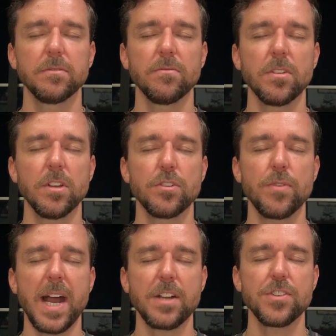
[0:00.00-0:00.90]

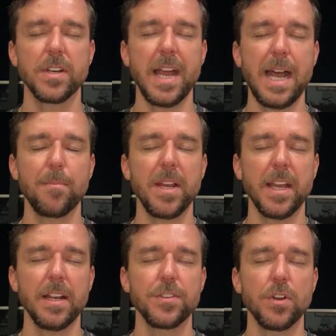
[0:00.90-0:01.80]
contraction happening
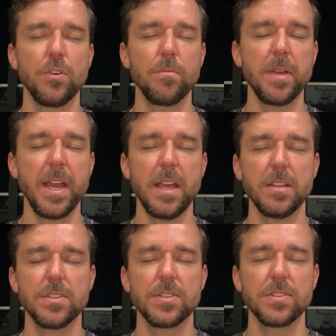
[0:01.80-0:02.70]
in its own
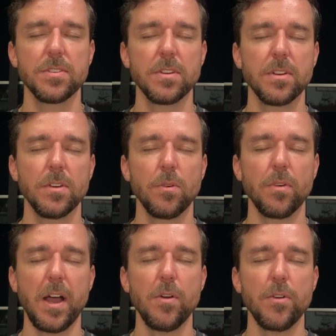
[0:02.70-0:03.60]
pace,
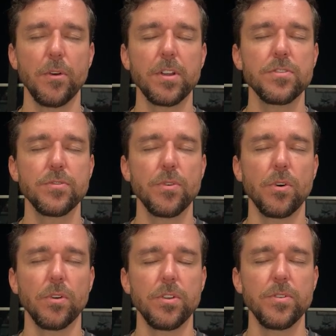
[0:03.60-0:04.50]
without your
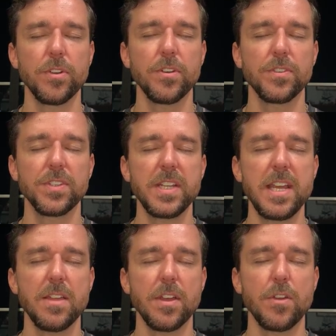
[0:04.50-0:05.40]
control. You can
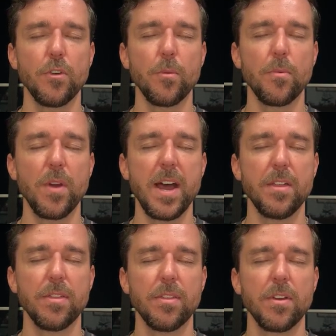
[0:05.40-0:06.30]
see that your
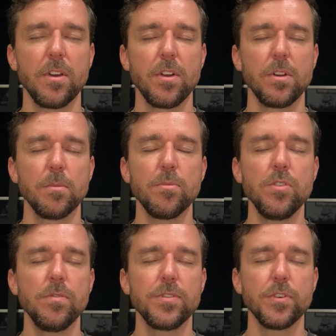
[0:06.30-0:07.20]
breath
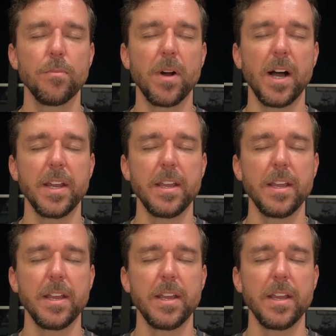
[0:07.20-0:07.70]
moves your body.